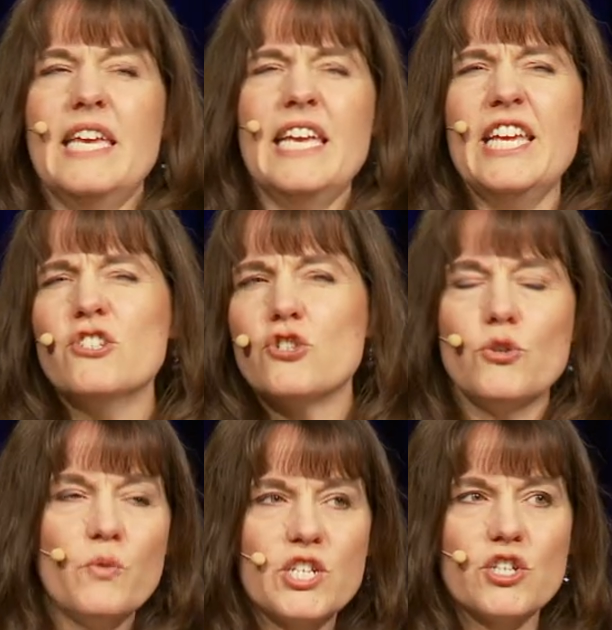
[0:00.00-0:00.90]

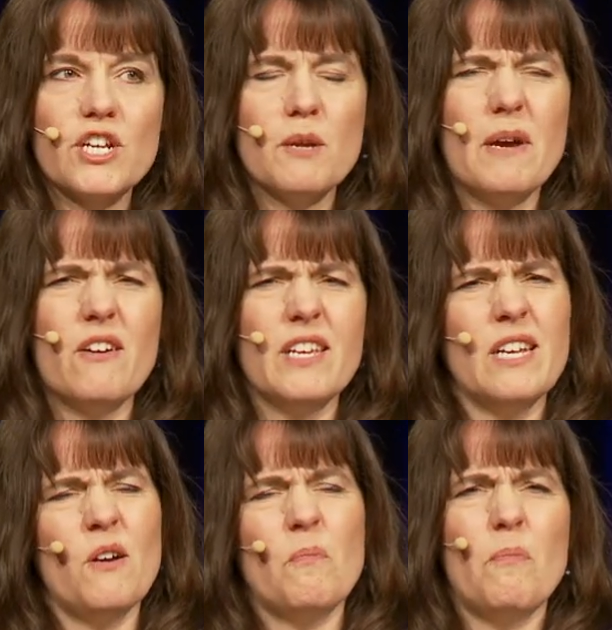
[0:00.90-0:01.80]
intuition about, you
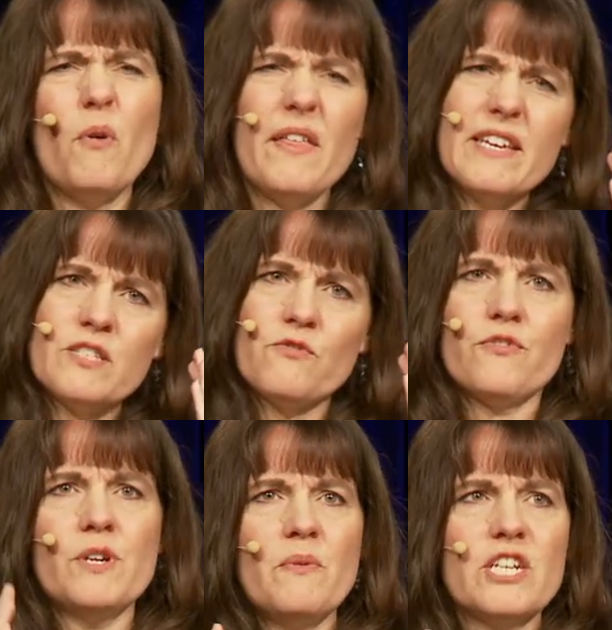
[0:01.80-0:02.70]
know, boy, this
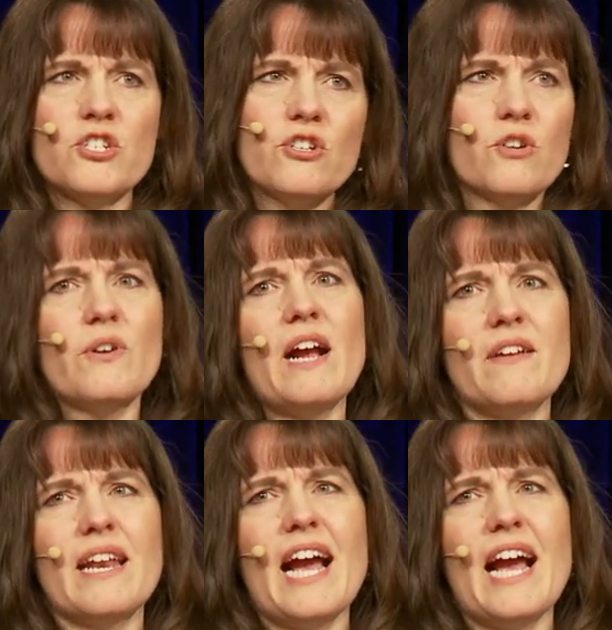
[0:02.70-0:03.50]
freeway's sure crowded.